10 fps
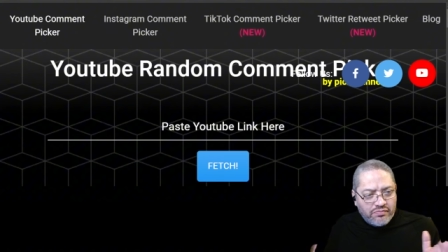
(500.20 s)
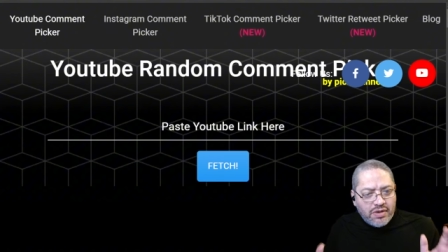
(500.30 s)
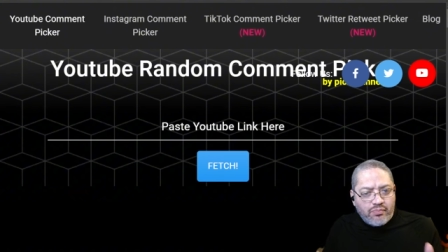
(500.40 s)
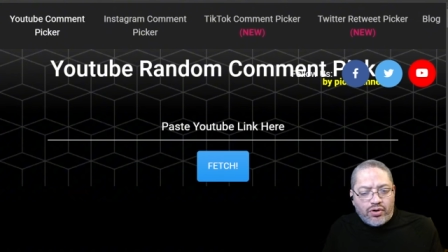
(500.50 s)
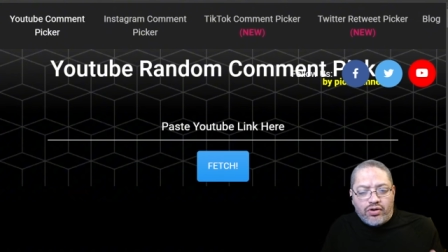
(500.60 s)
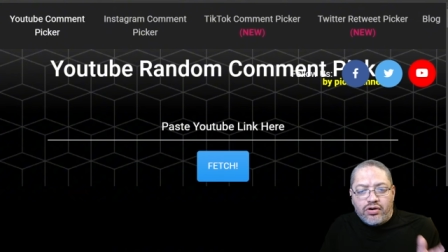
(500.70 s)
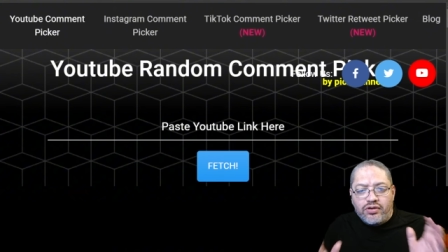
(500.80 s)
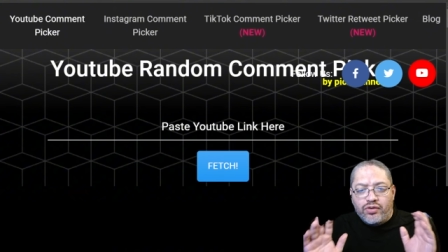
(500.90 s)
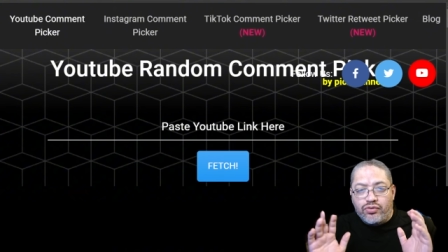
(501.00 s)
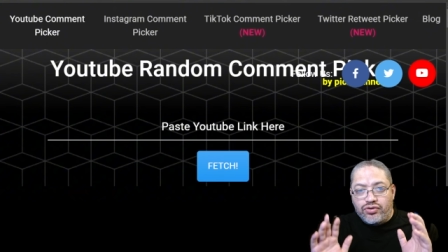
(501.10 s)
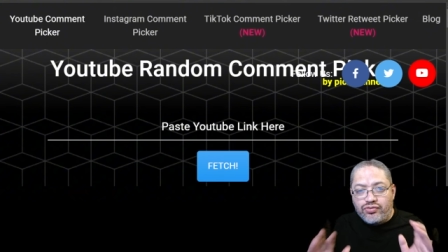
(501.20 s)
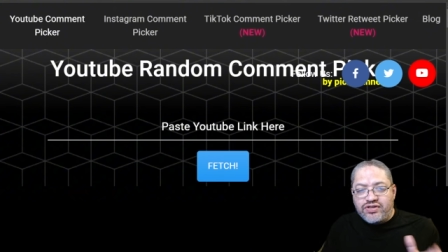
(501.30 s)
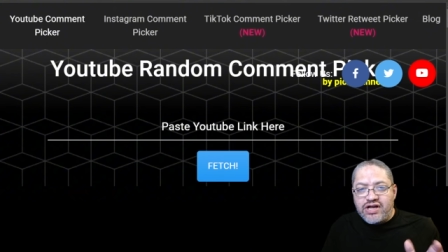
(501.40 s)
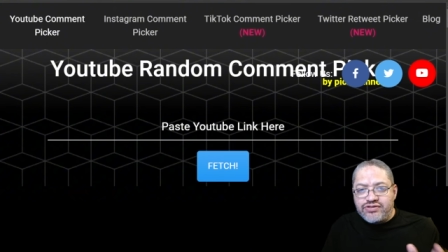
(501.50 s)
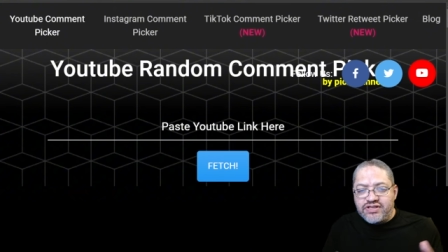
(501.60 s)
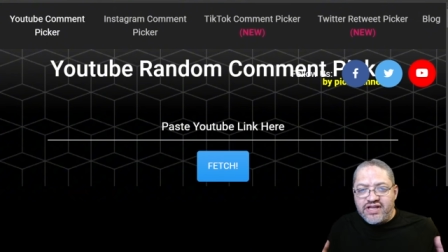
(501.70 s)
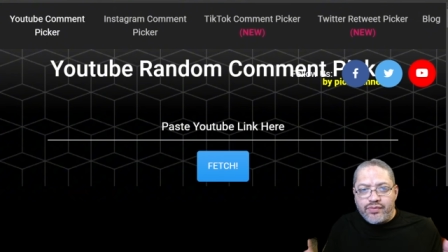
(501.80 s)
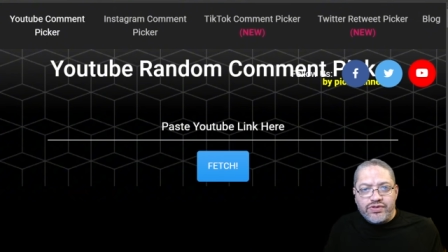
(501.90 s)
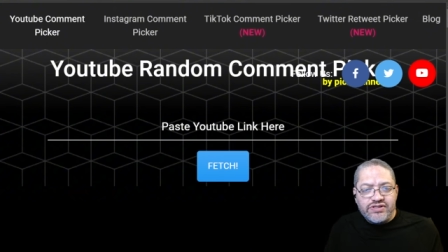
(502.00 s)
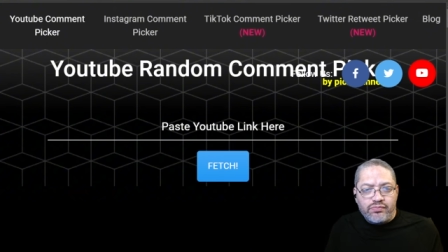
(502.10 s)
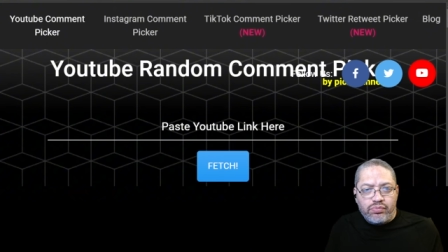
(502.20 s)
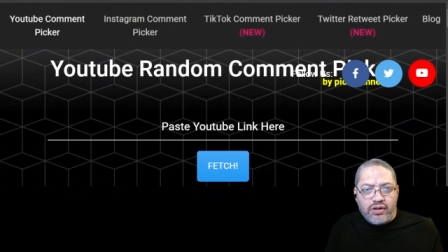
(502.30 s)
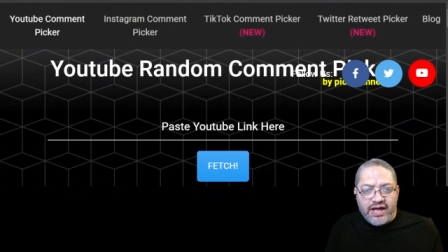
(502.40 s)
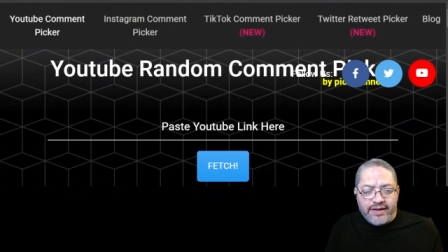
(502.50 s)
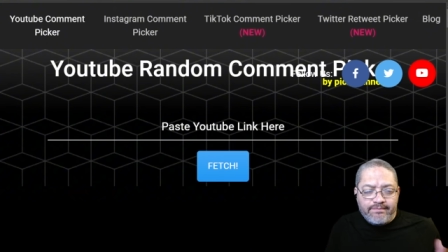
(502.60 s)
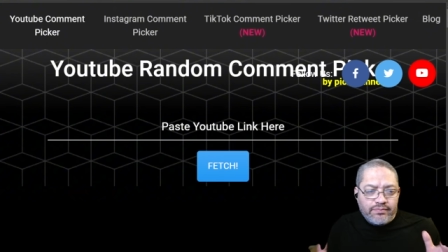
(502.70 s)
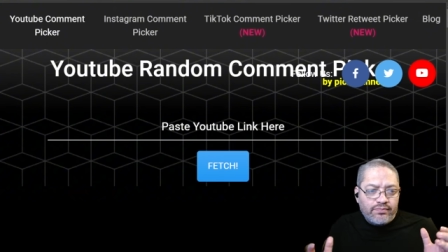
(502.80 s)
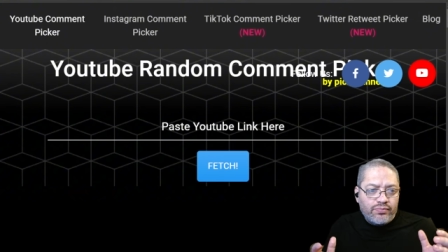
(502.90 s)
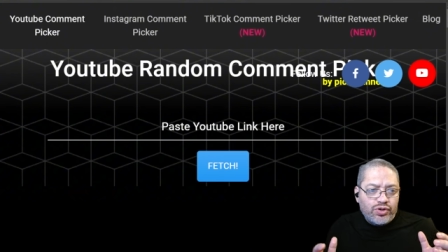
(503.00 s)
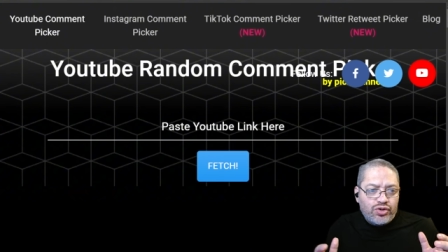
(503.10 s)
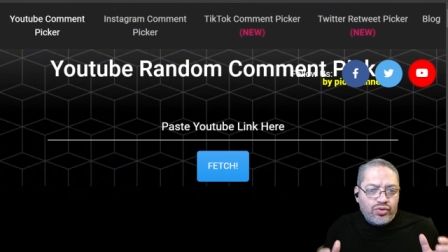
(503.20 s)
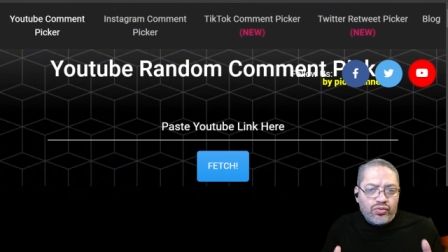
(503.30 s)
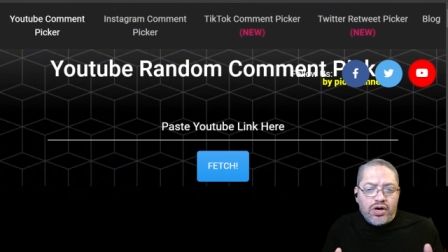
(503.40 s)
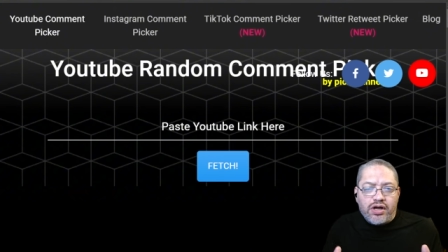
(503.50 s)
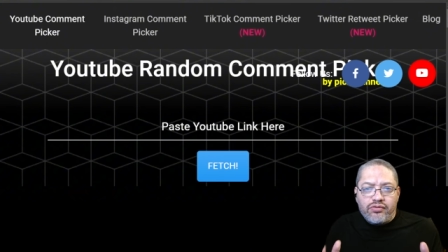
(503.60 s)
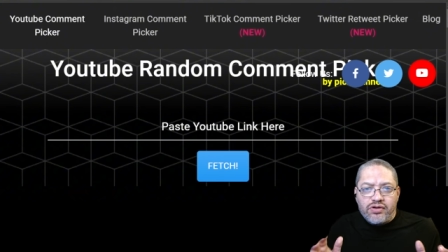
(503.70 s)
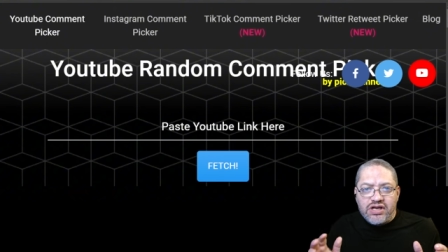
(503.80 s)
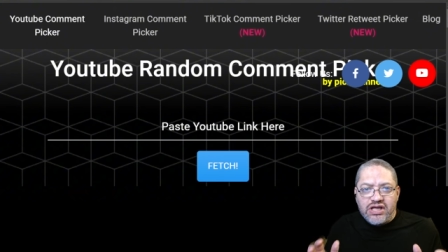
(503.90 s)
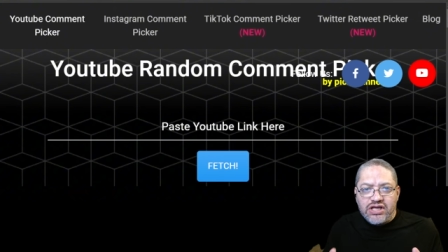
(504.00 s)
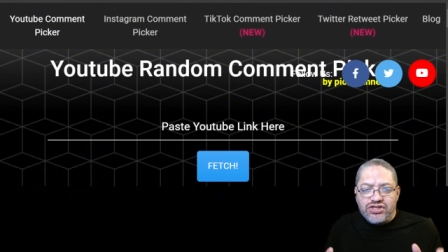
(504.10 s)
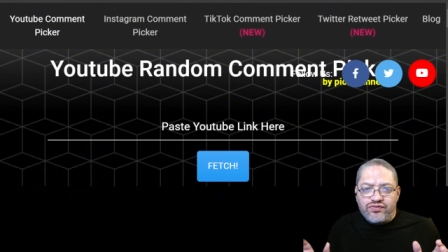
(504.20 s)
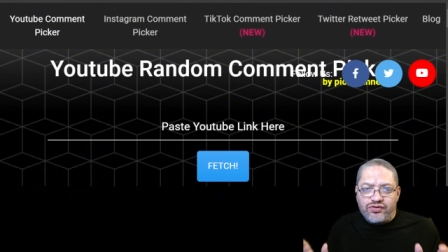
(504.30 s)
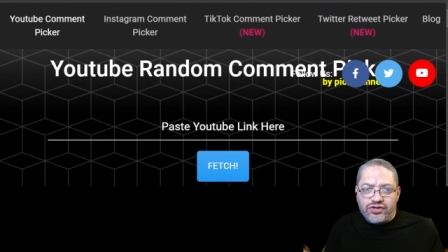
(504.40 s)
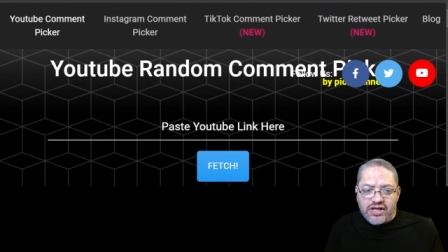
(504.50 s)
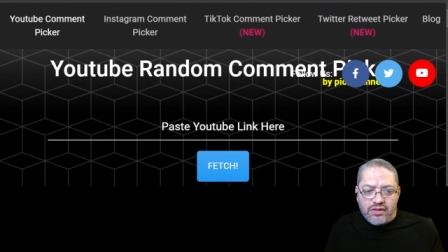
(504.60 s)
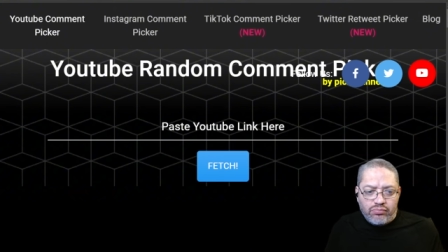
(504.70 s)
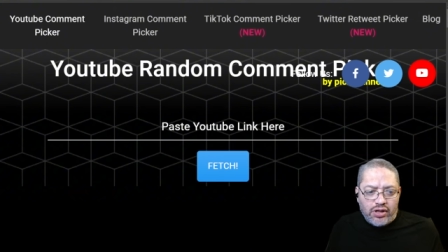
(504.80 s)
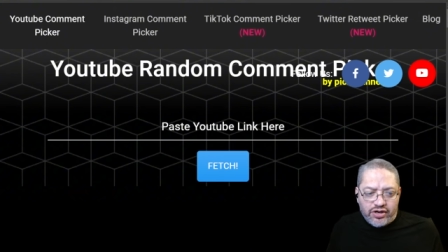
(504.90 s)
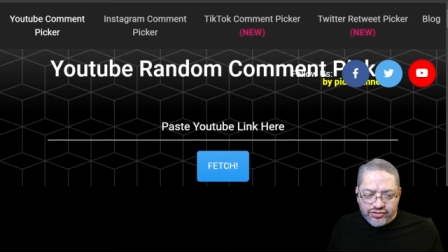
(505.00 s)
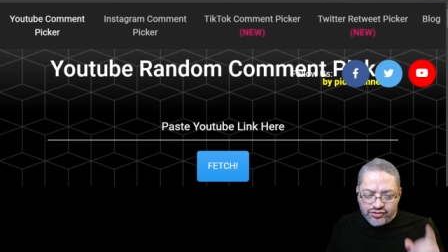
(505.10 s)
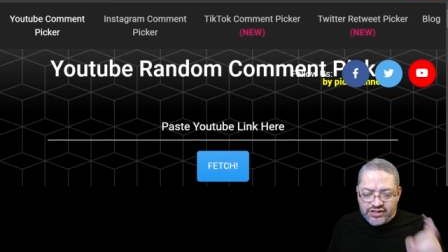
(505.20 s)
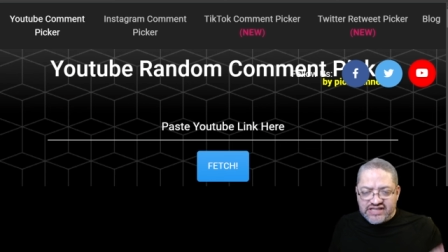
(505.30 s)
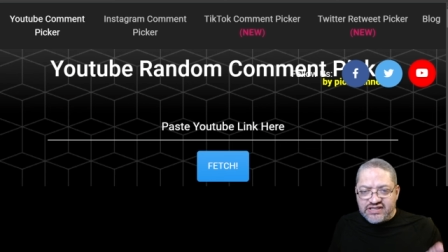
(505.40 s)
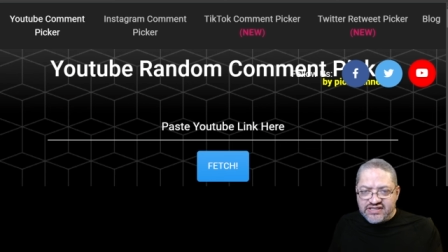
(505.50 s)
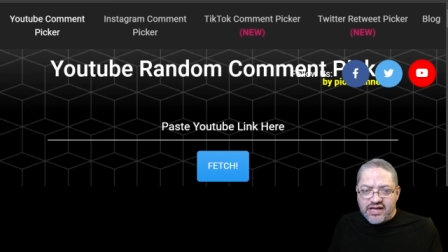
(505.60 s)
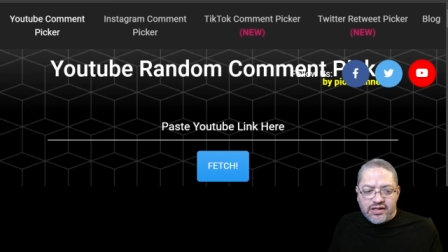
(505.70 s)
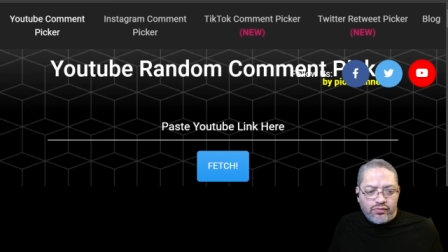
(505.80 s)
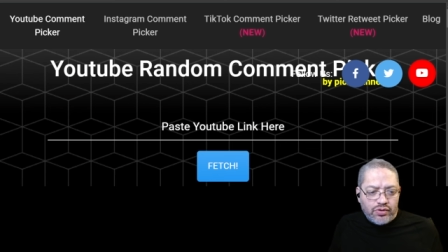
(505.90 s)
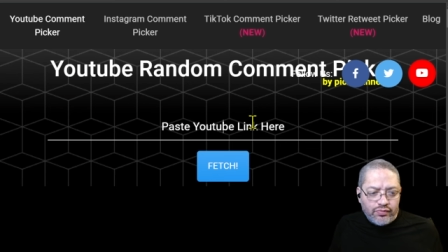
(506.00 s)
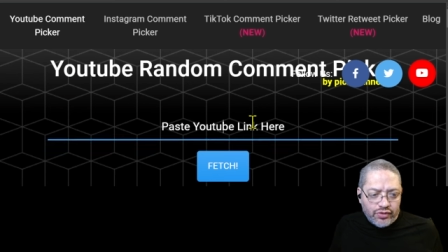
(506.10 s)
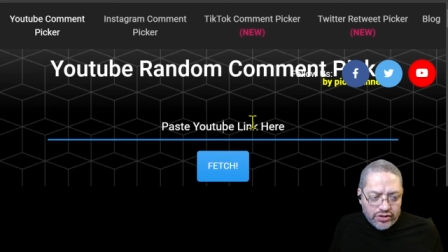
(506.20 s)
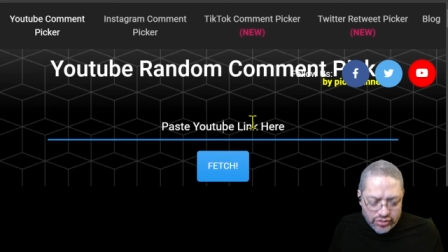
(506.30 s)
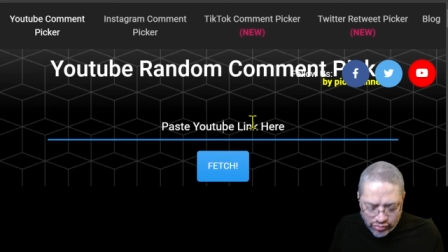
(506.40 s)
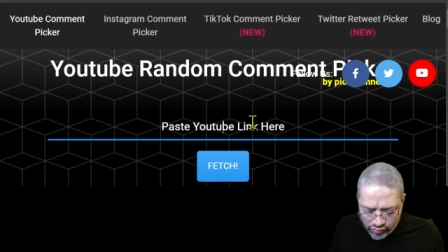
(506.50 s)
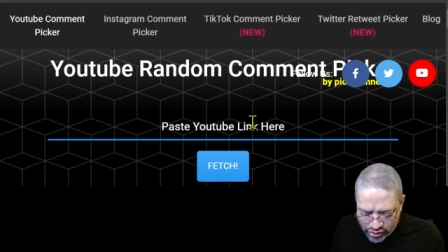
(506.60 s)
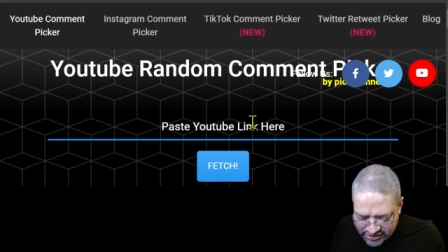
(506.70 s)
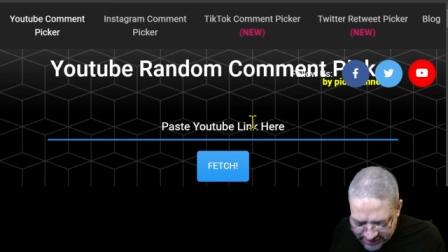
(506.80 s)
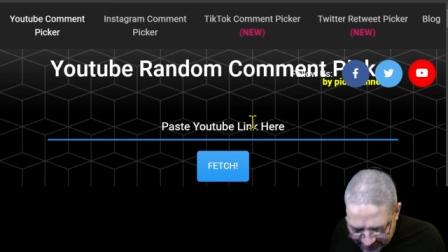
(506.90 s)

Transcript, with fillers: Remember, there were 2,000 diamonds at play, 200 each for 10 players. So that's exactly what I'm going to do. We're going